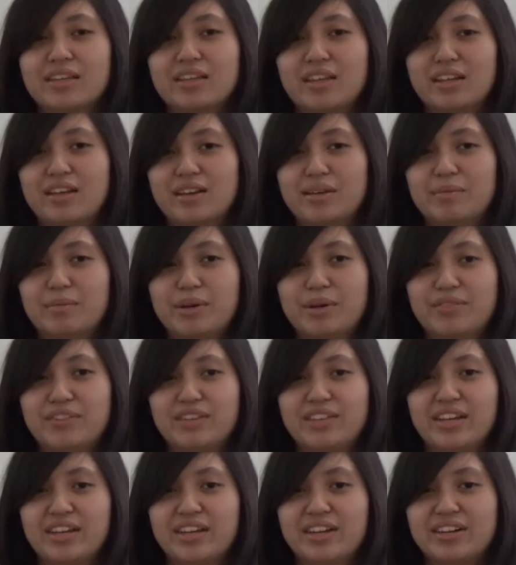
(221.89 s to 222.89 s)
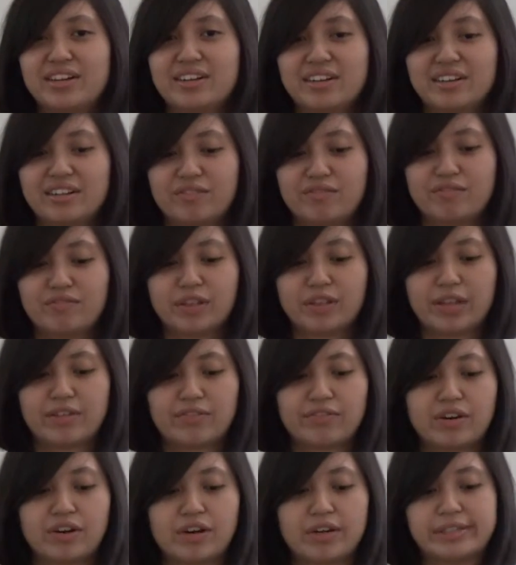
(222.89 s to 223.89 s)
over there, like
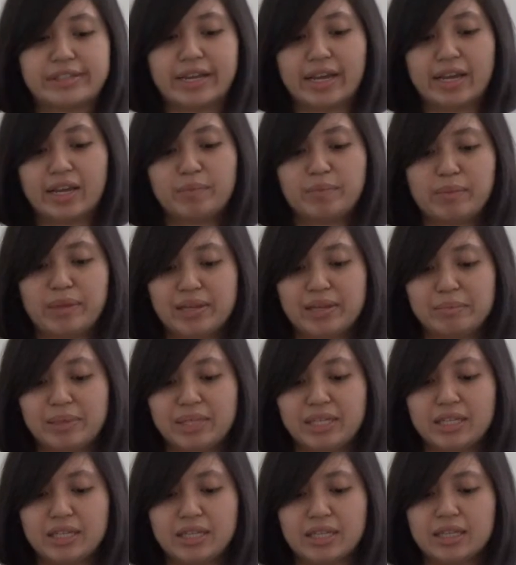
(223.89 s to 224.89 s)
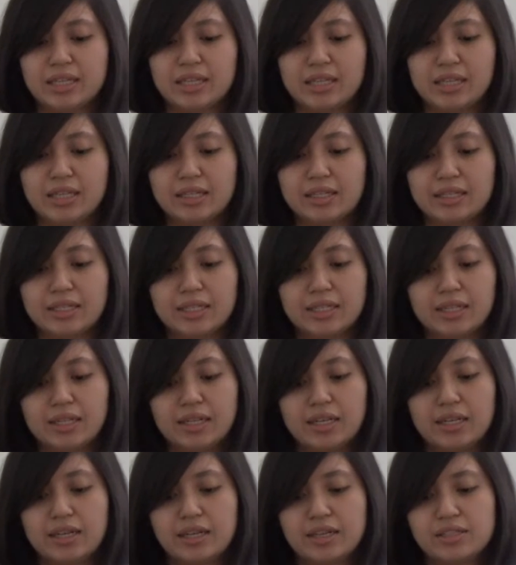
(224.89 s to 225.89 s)
for a day maybe. And then
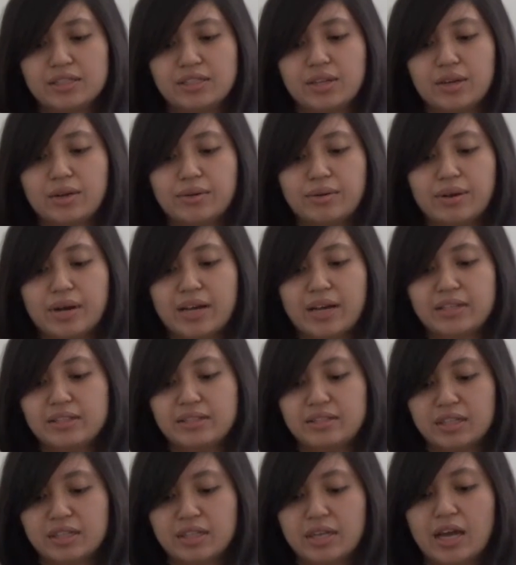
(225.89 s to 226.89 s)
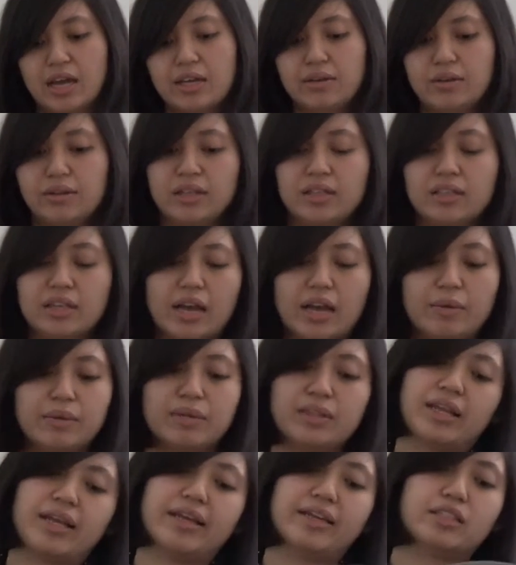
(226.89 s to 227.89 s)
so I
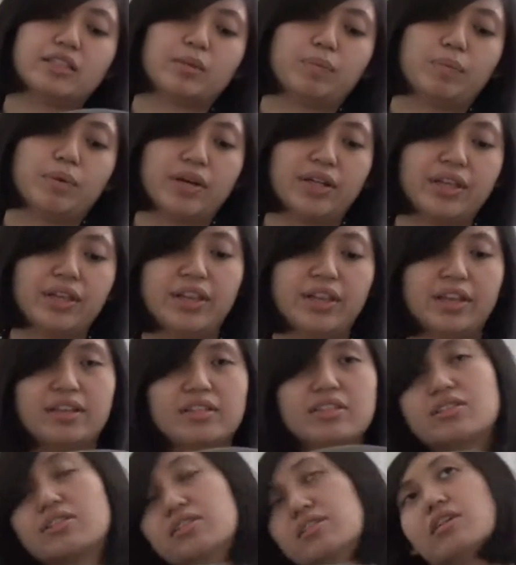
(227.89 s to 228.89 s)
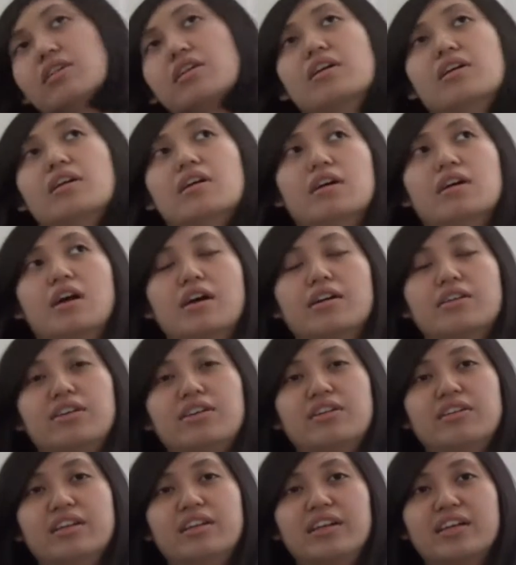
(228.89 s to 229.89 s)
would like to put this
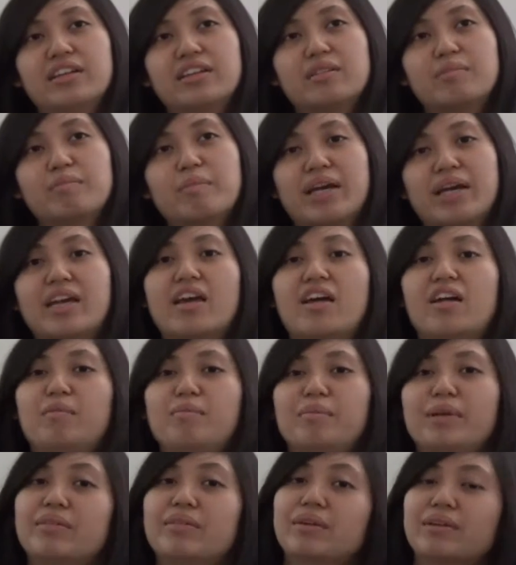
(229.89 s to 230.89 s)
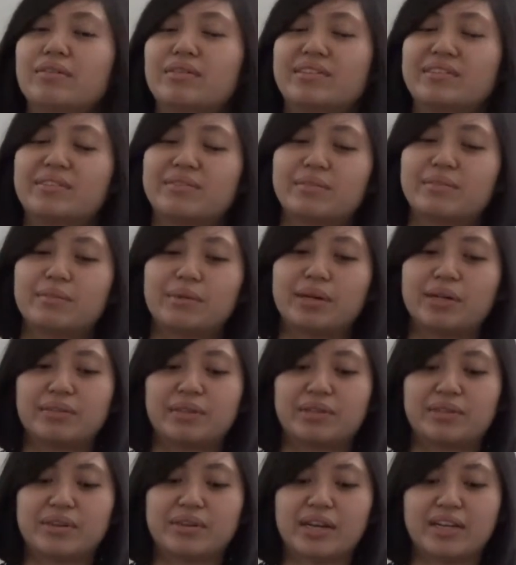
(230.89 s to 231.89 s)
underneath my helmet when
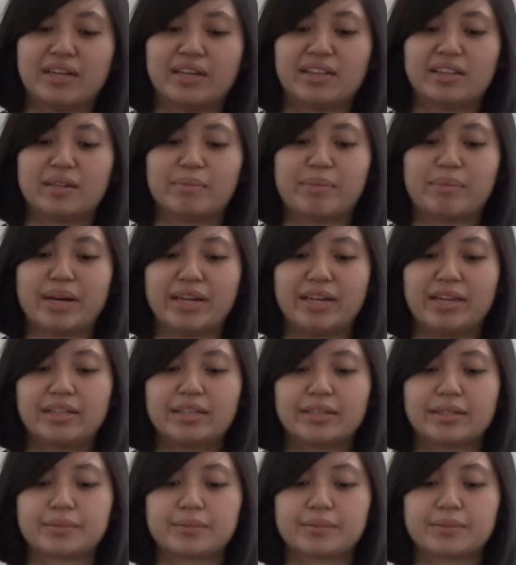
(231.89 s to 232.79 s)
we're riding the bike.